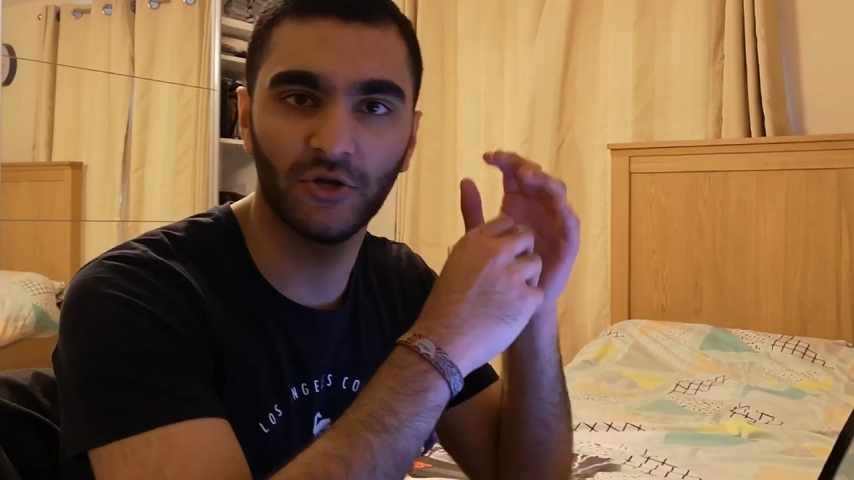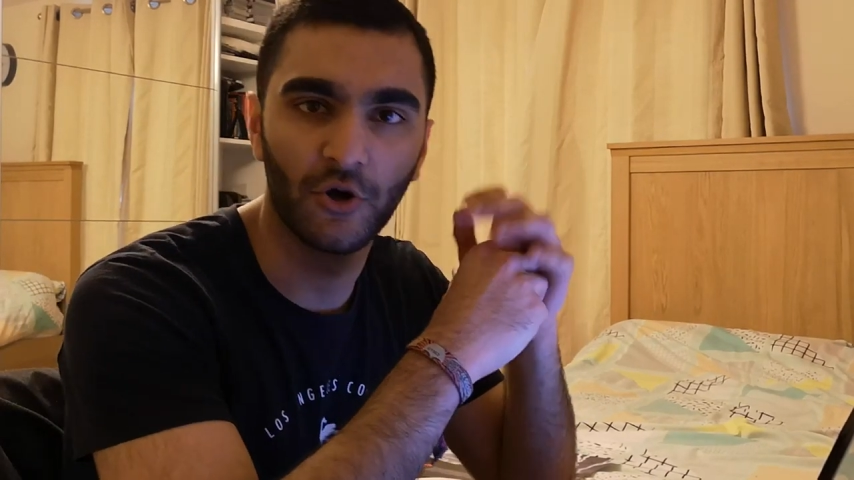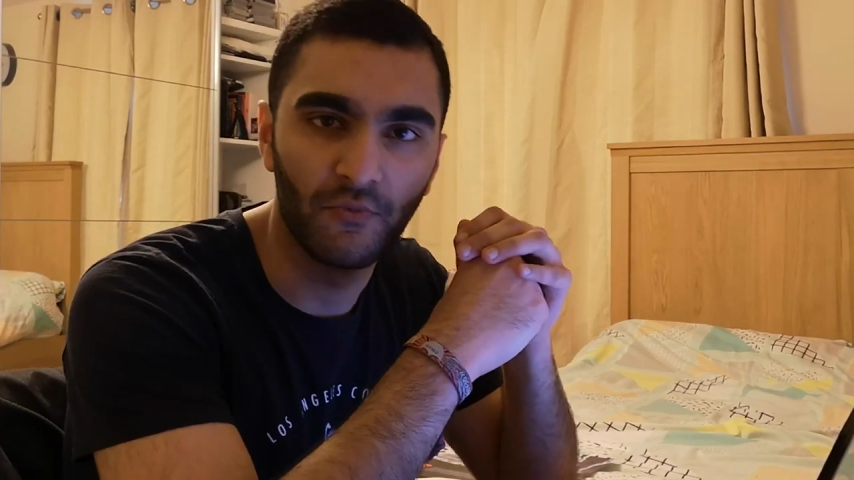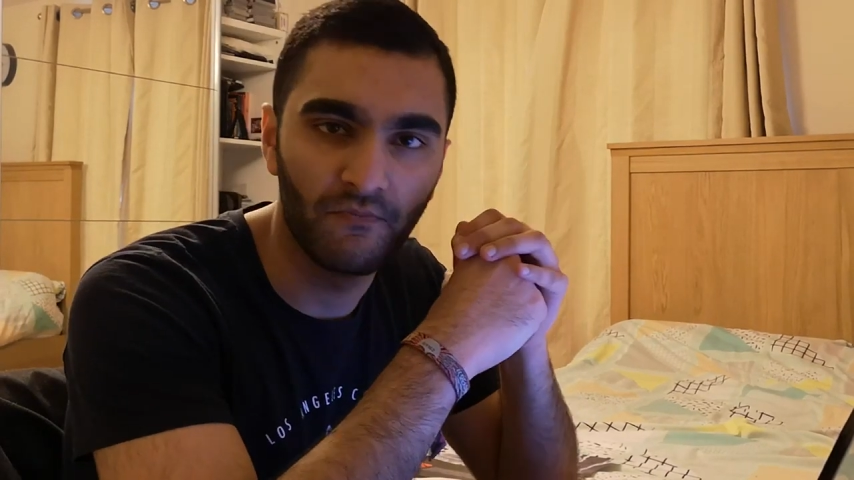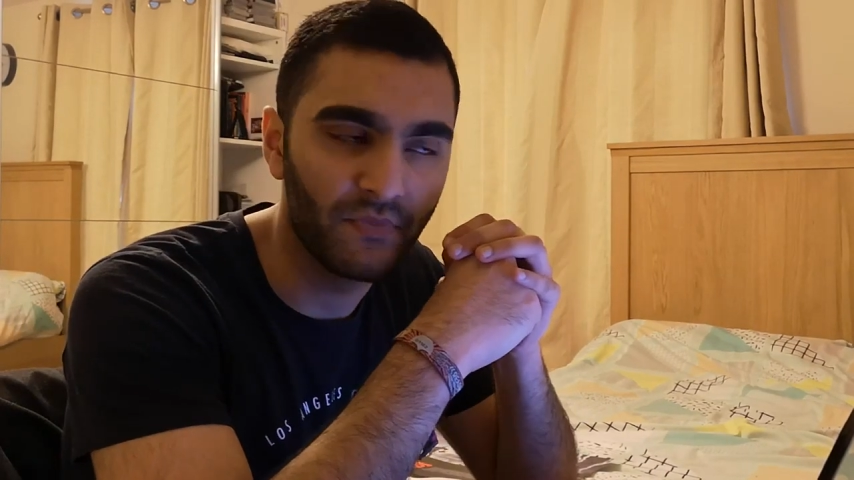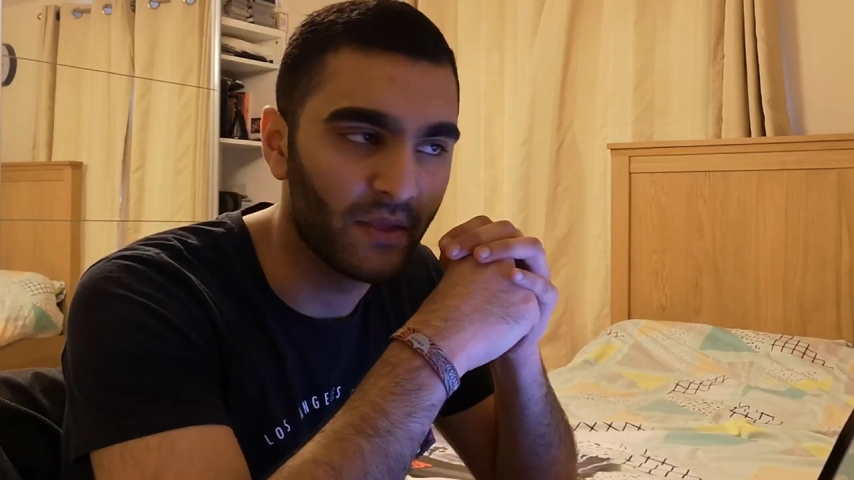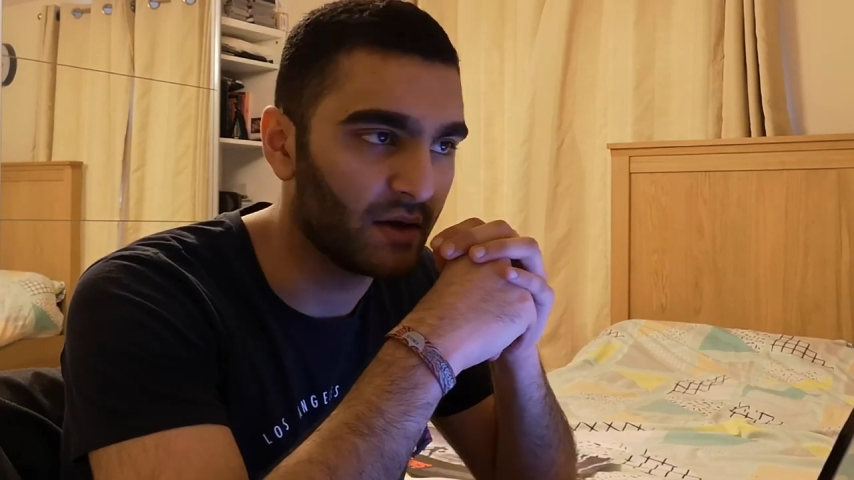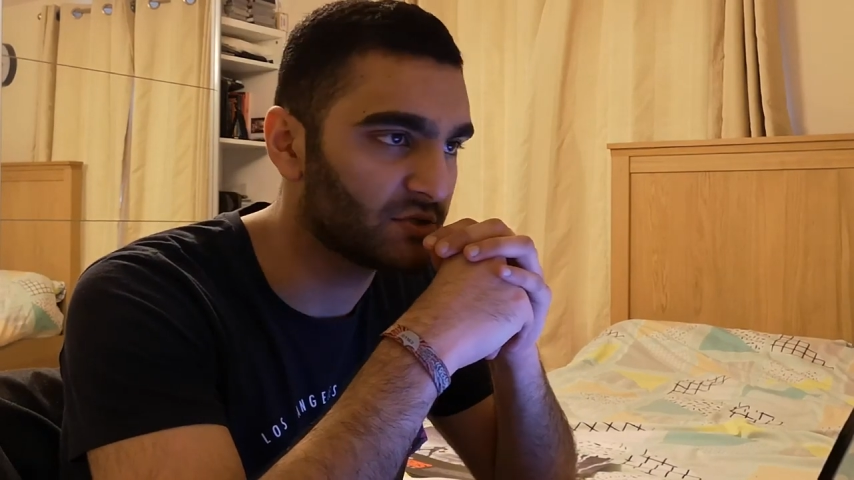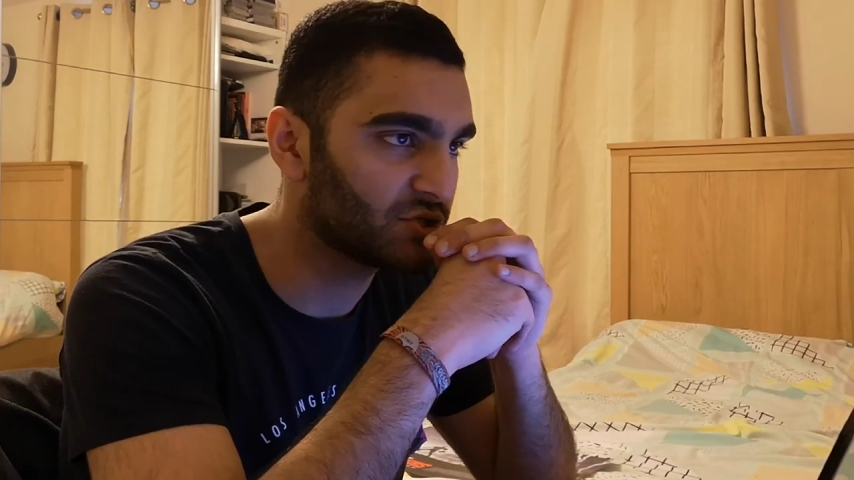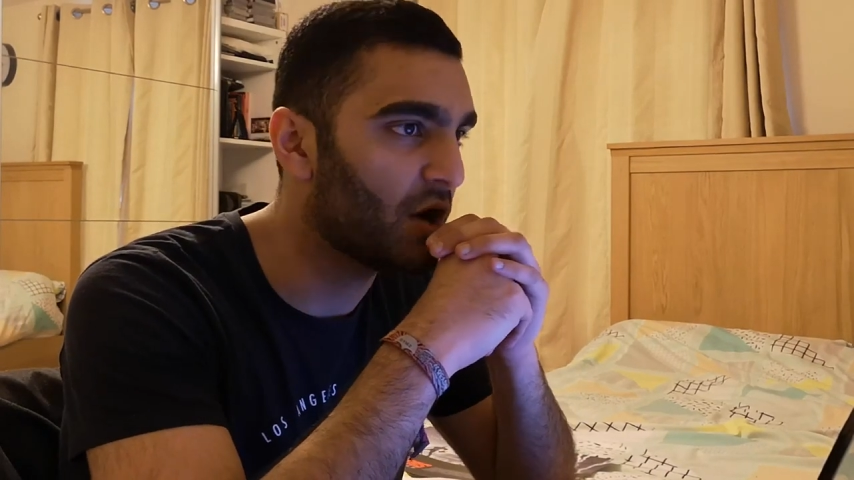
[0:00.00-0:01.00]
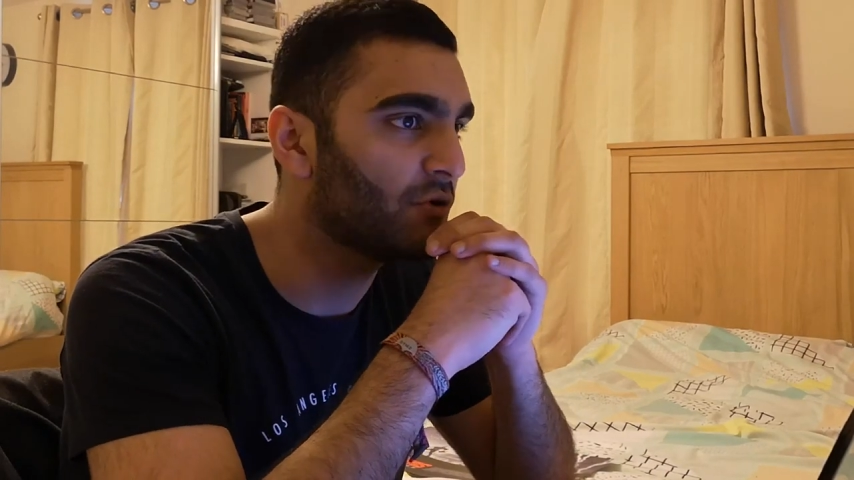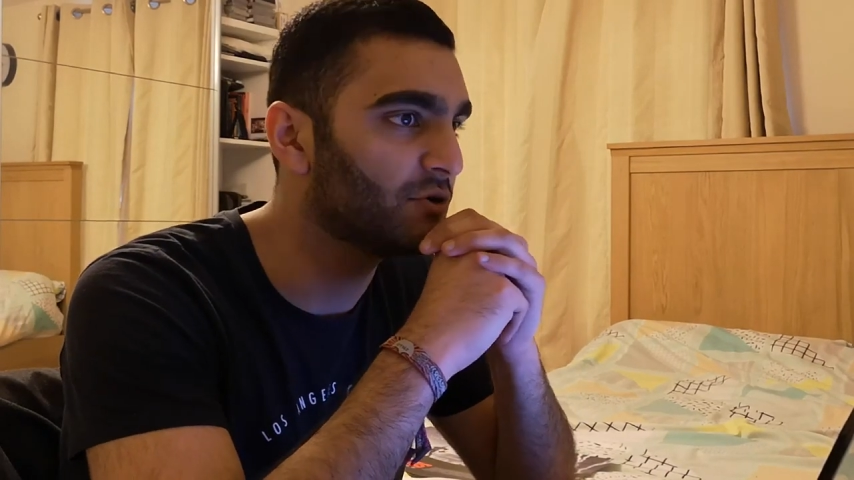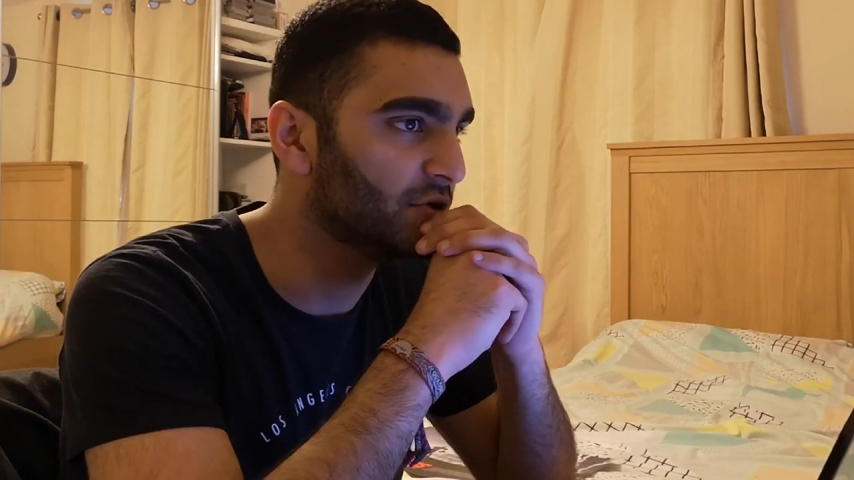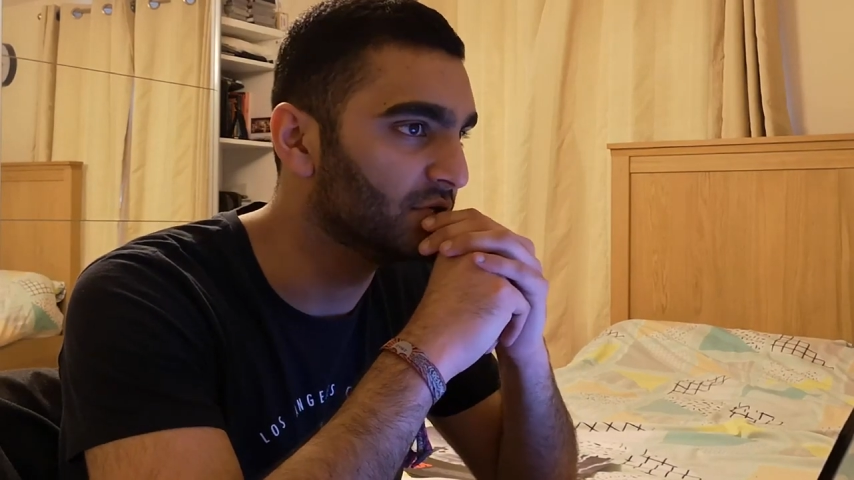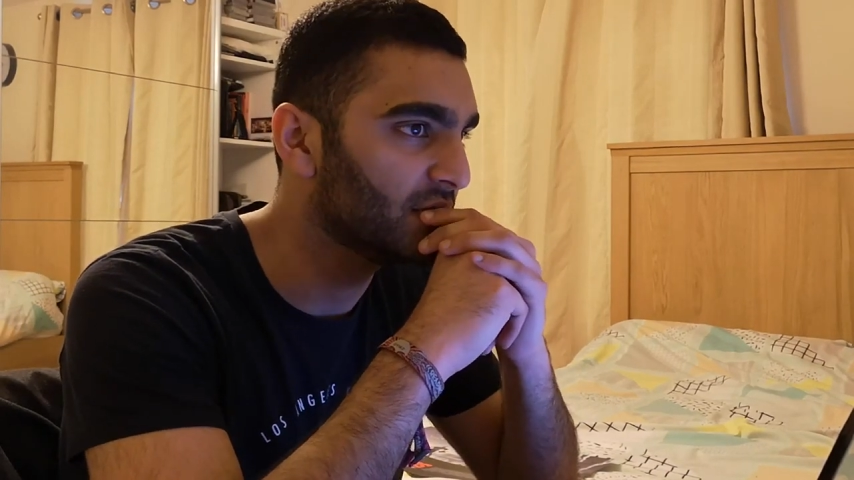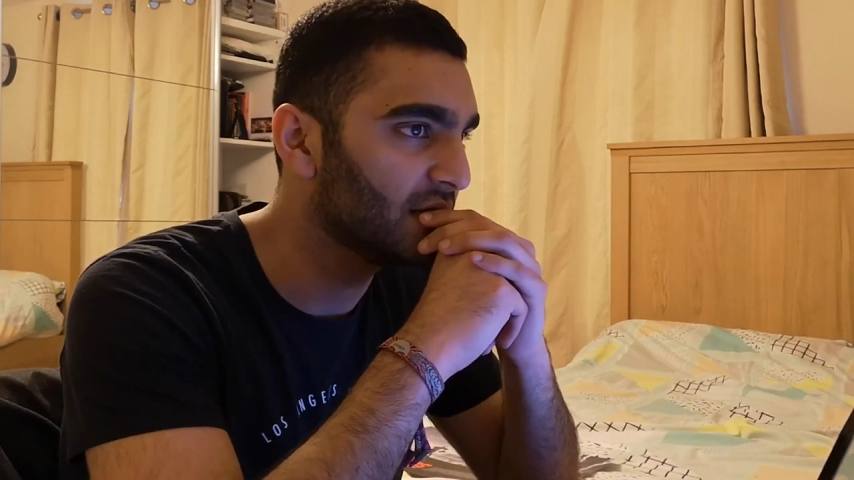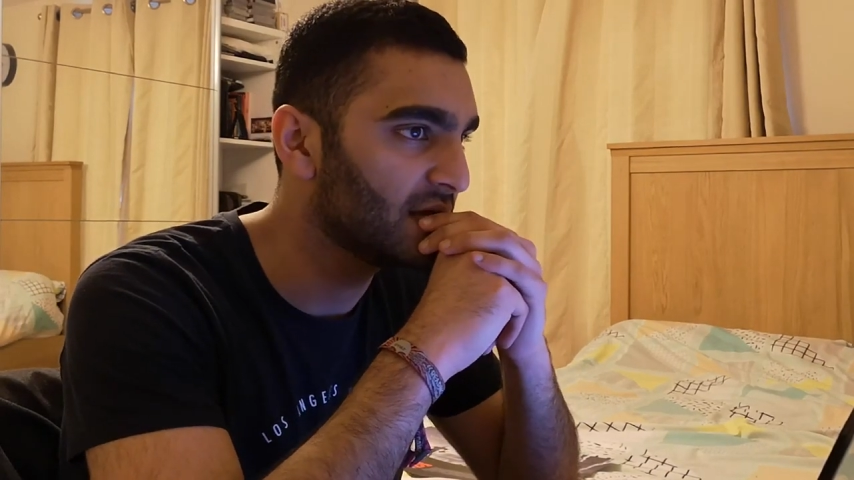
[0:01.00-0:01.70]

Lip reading: know, childhood.